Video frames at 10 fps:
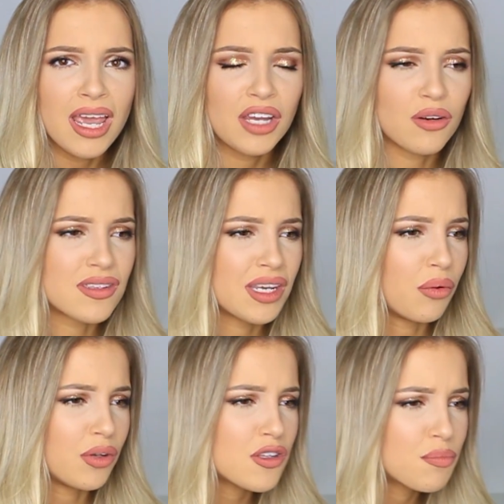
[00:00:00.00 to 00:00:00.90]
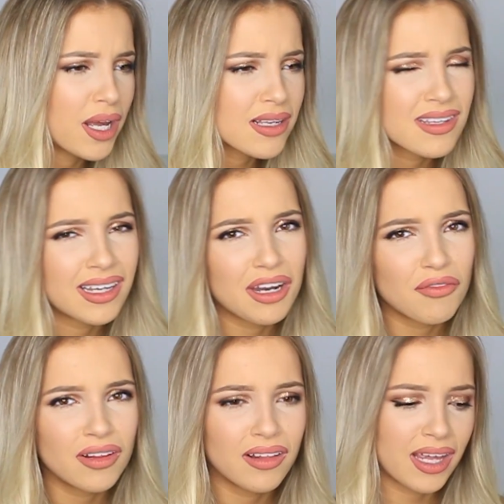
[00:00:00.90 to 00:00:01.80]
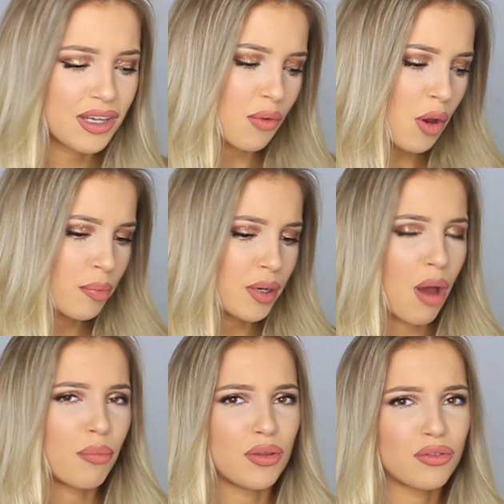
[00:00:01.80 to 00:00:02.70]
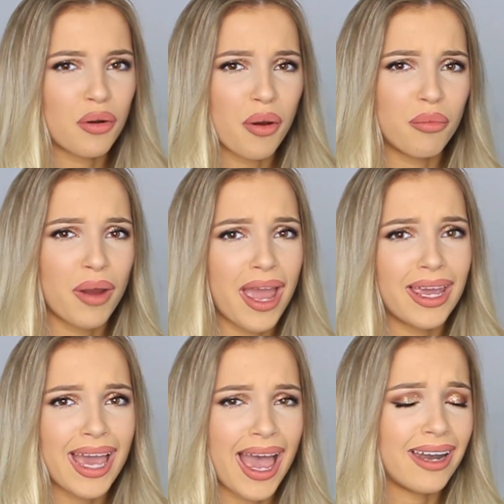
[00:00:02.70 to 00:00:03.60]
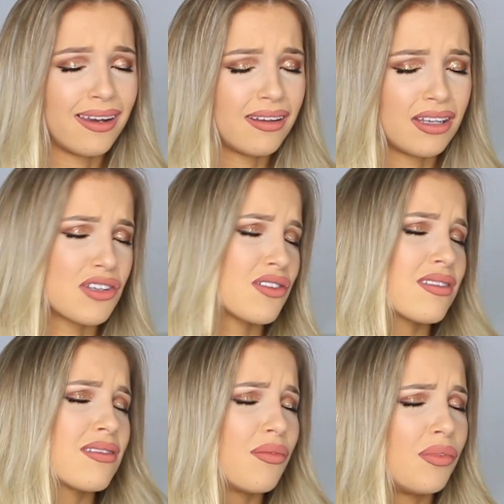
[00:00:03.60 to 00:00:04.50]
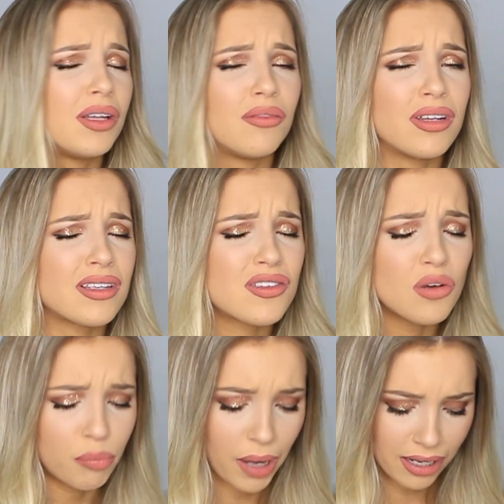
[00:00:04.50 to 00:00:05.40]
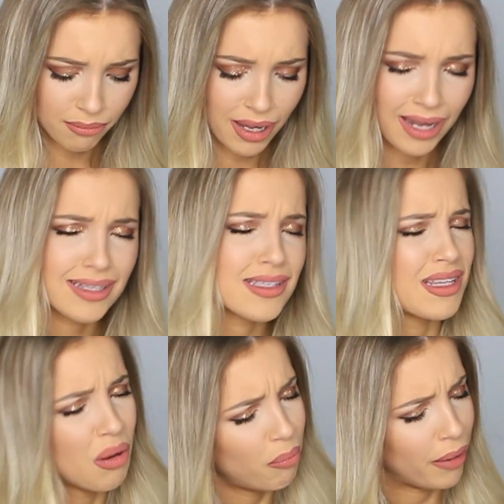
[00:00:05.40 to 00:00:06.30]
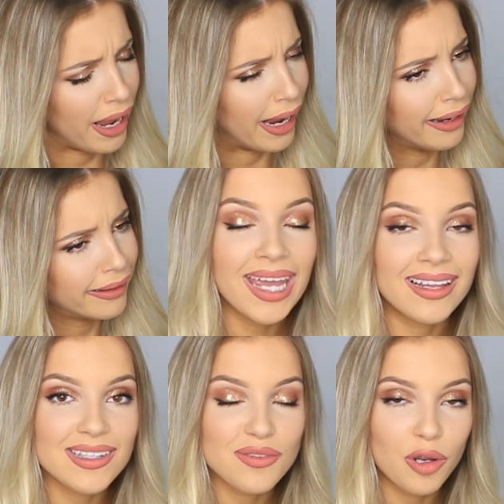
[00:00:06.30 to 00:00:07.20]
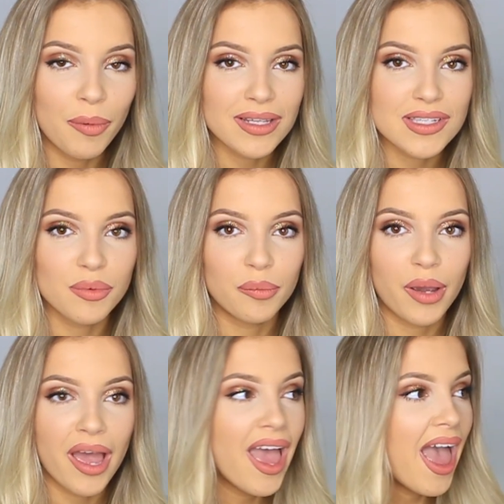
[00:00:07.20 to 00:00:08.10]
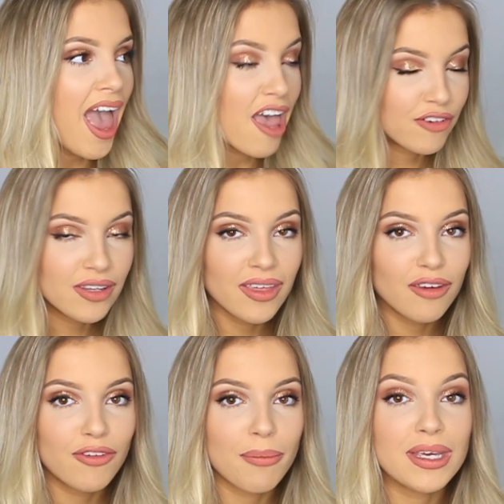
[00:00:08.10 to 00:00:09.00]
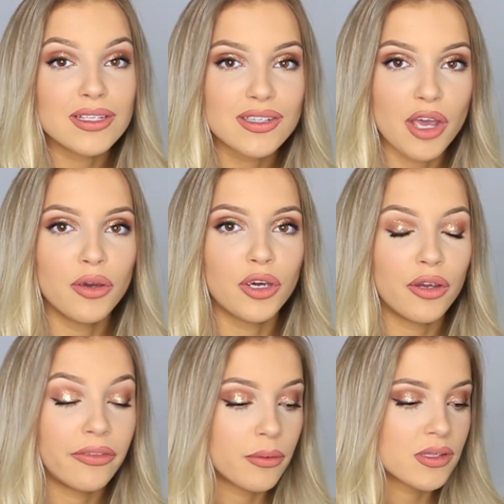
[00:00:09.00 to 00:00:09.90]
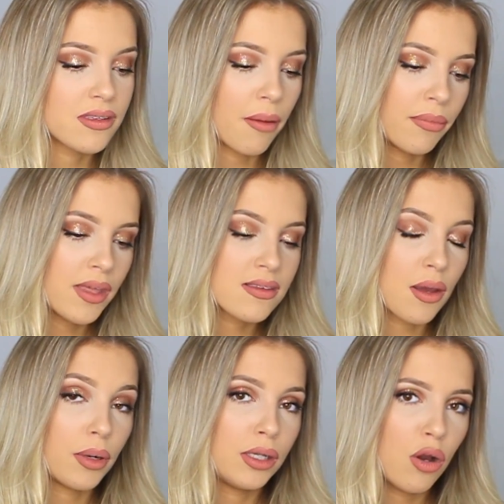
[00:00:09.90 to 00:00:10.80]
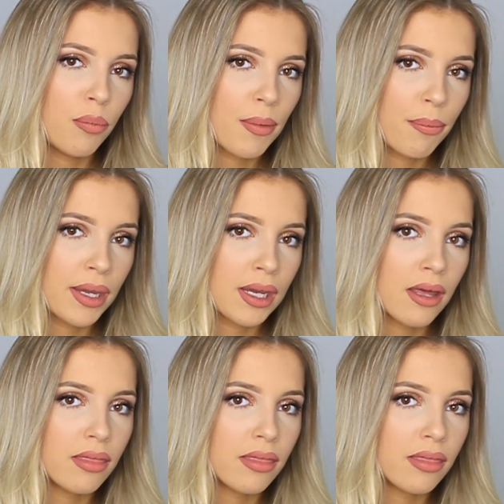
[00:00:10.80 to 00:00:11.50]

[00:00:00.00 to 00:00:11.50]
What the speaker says: you know, single-use plastic and everything like that. You open it up, you throw it away, and it's just really, it's so bad, man, it's so bad. Let's talk about the swimwear. Everything fit me so good. There were some things that were a little bit bigger